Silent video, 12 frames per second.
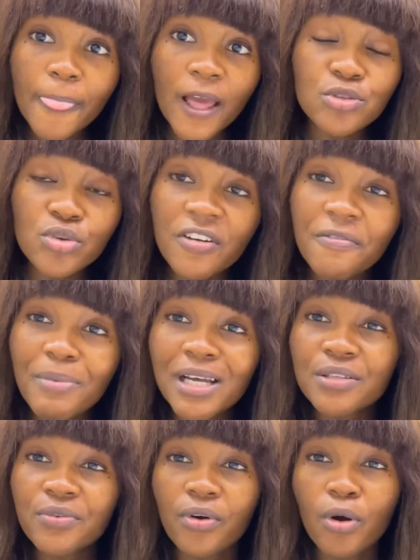
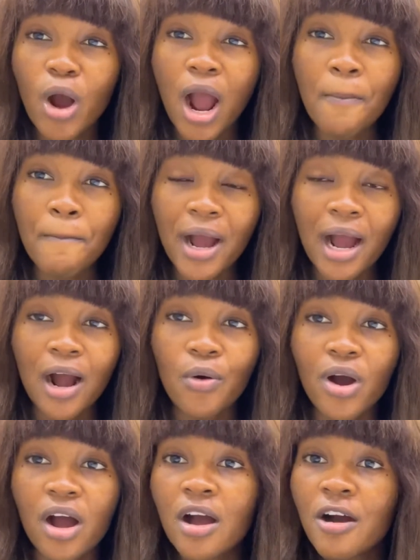£12 per
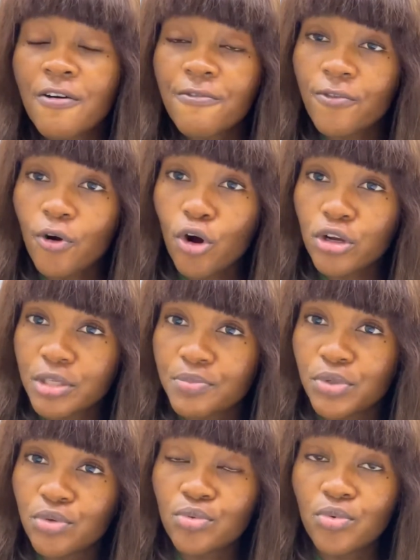hour for
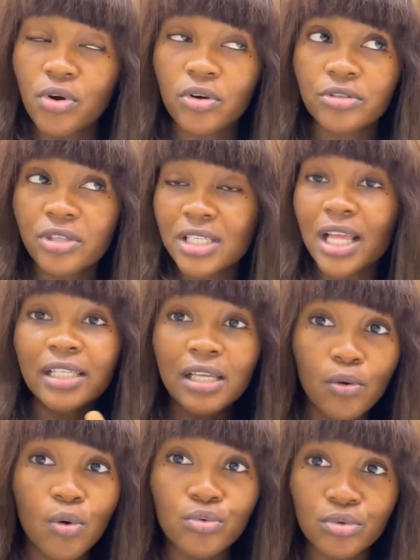hospital work, just like
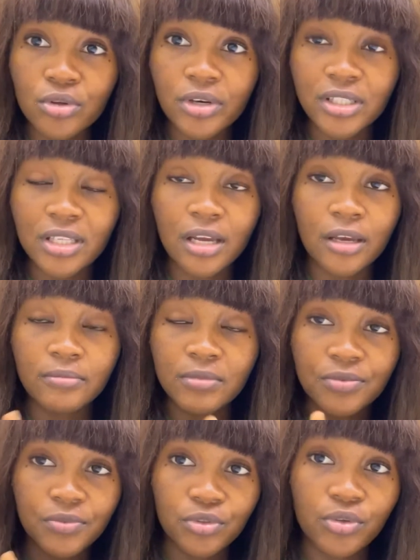that one we saw in
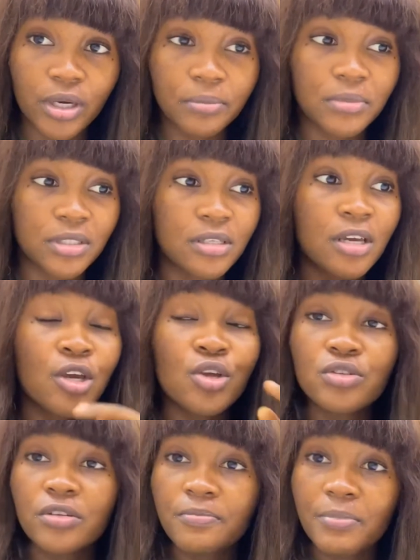the video I made.
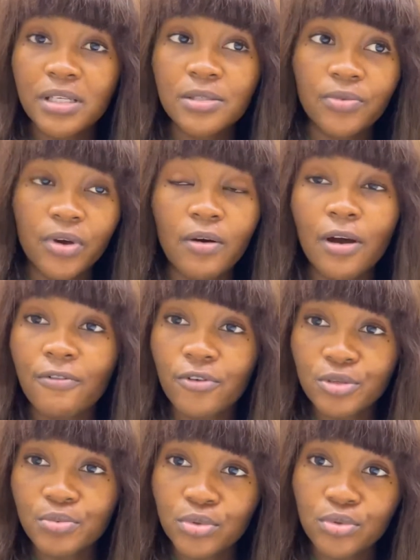£12 per hour for
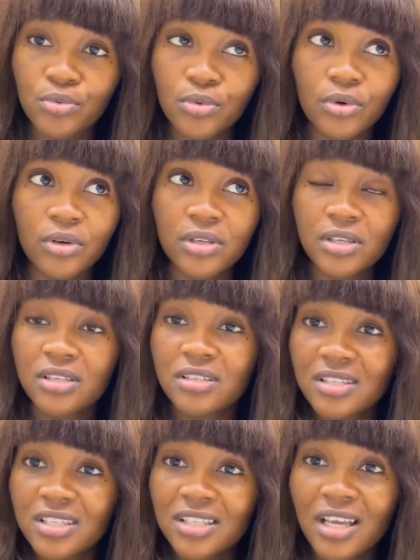hospital work,
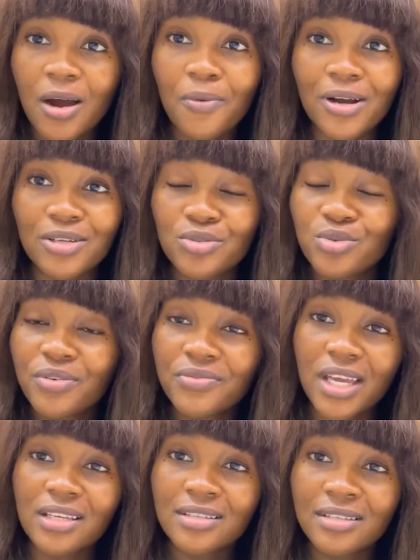6 hours, 12
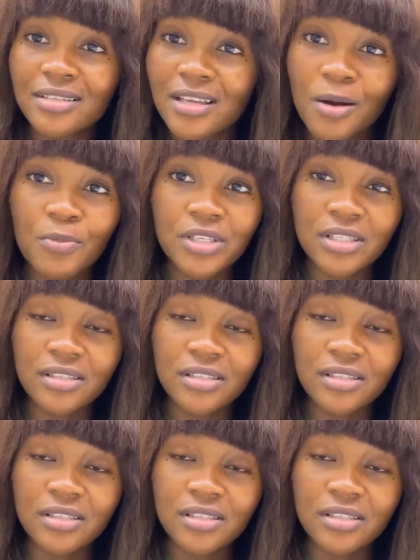times 6, how much is